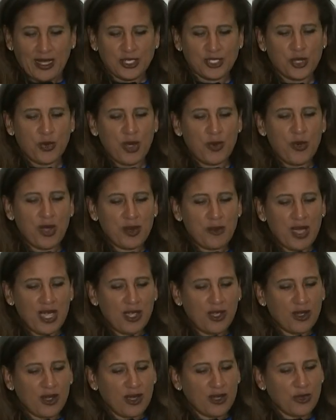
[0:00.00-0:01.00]
So I want to
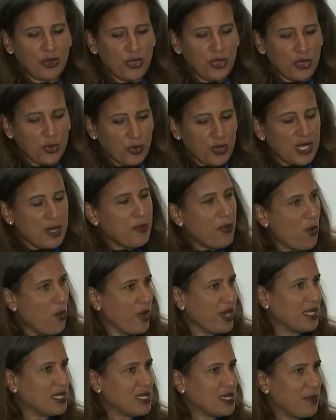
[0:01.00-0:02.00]
make three
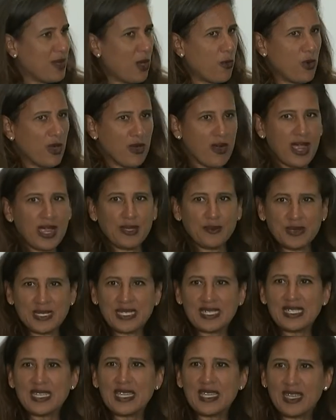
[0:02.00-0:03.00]
points about where I am
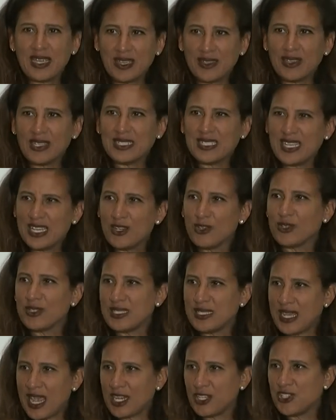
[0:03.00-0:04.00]
seeing this
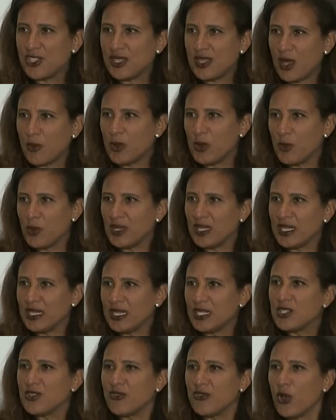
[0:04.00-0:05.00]
intersection that we really
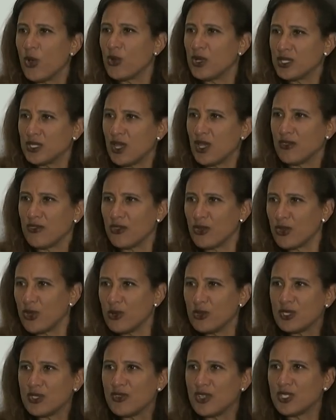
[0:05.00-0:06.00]
need to focus on for
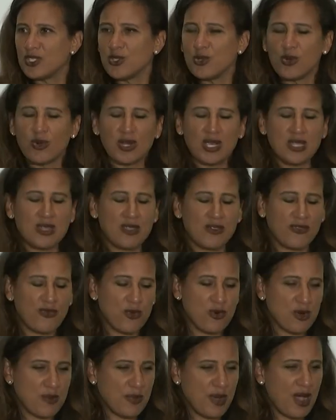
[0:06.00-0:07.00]
those of us who are in the
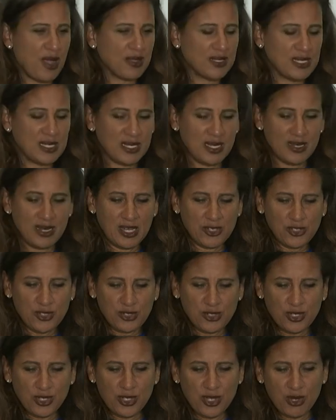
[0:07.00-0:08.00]
foreign policy and
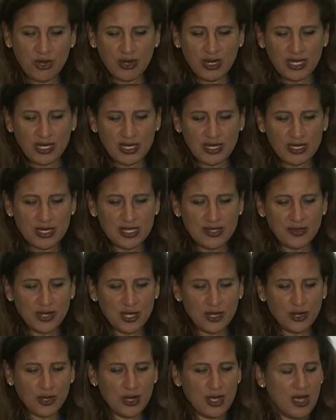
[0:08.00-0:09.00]
national security
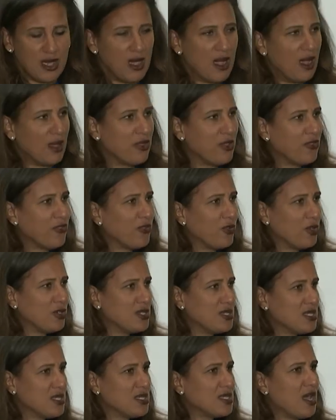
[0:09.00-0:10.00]
sphere. The
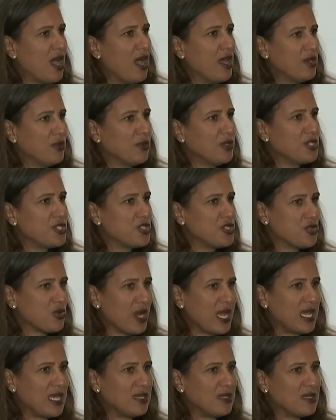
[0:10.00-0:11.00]
first is
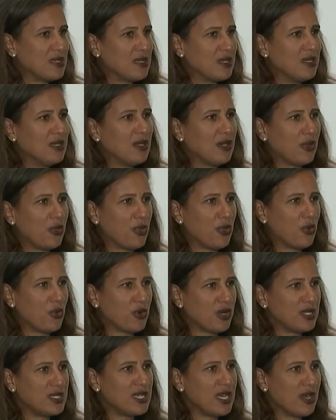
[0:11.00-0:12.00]
unrestrained
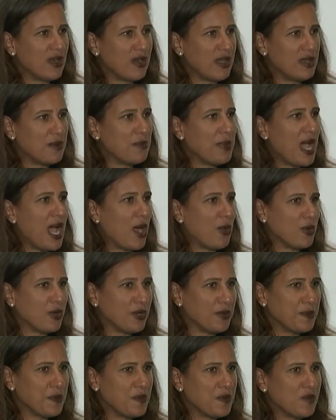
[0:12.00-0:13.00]
authoritarian
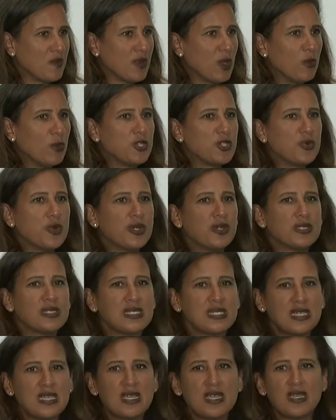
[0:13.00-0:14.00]
power, which we are
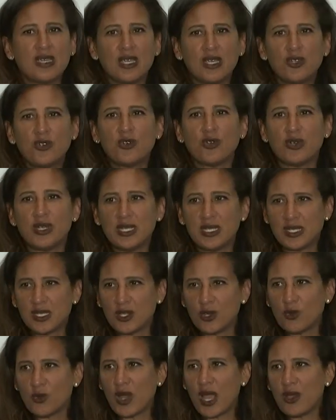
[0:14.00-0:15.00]
seeing
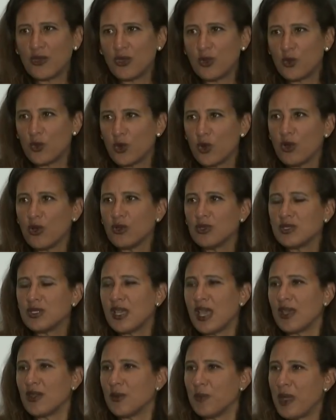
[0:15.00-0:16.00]
increasing around the
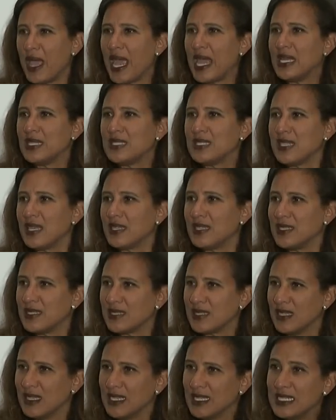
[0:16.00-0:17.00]
world at a pace that
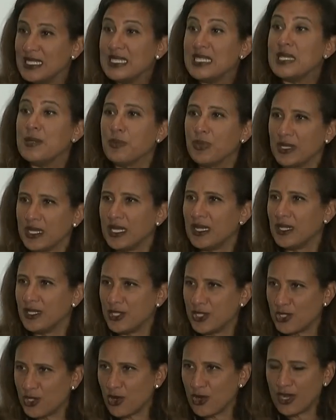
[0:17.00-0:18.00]
is deeply
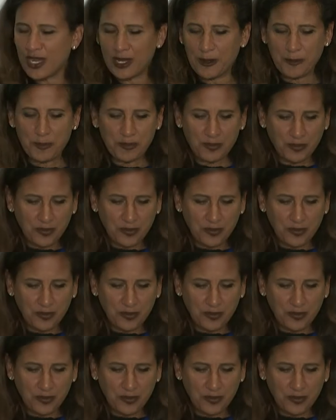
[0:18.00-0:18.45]
concerning.